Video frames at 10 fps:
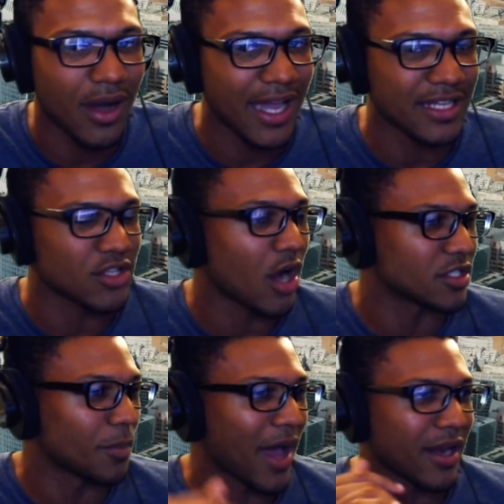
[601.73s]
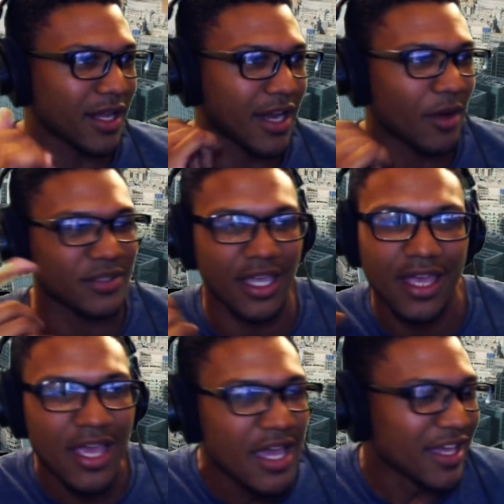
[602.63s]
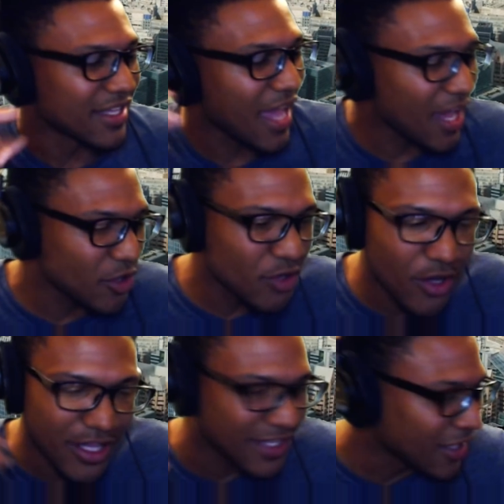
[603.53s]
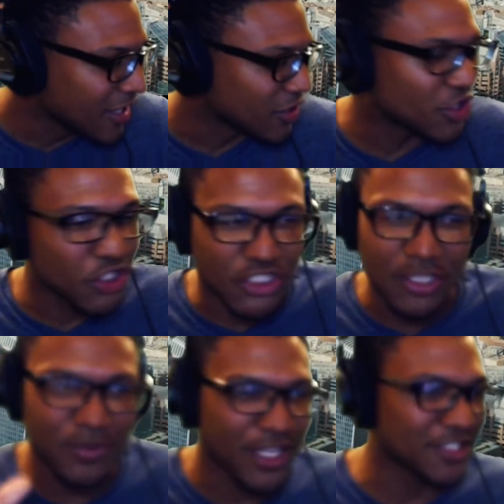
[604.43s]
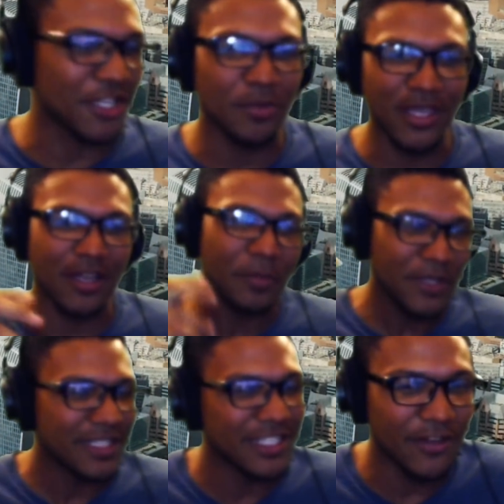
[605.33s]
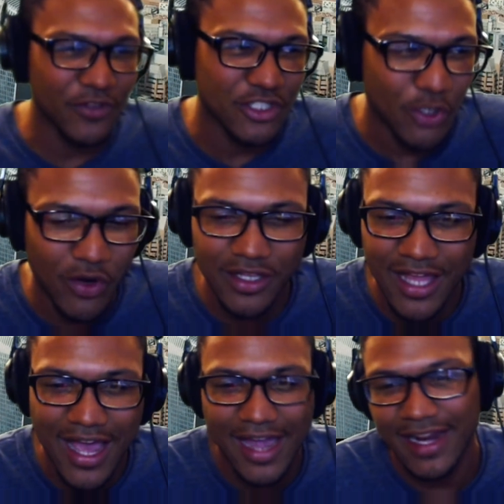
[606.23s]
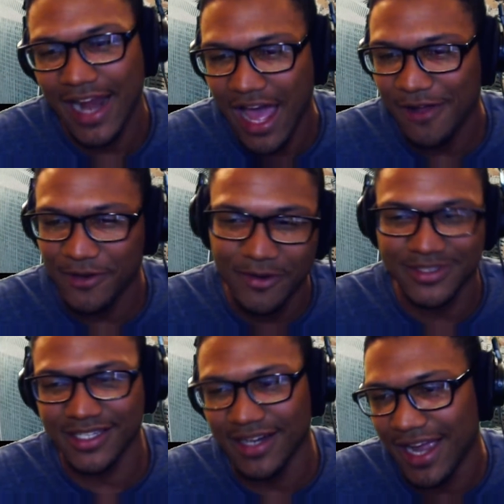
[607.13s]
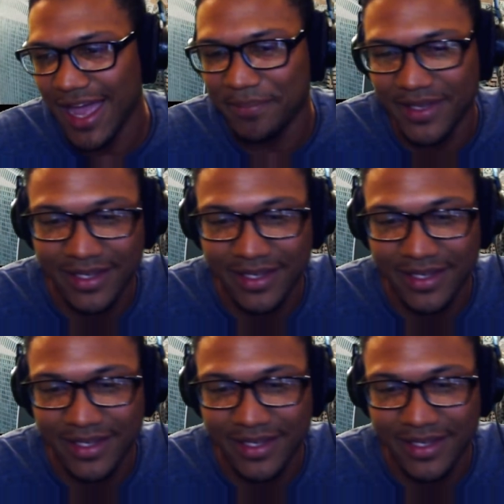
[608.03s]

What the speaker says: I had talked about it, and I was like, yeah, you know, like, this just seems like it's going to be a completely different storyline, and I don't know what's going to happen.